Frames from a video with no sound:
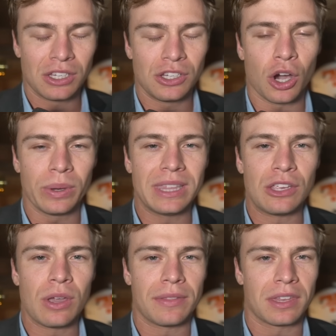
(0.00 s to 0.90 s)
knowing that
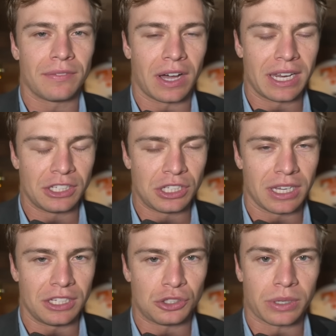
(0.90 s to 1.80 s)
you have the Devon
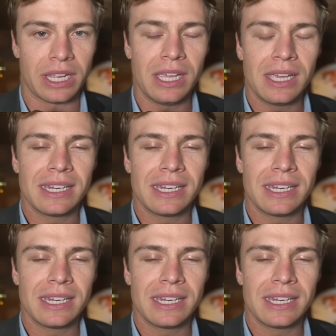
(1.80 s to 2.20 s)
Achane injury.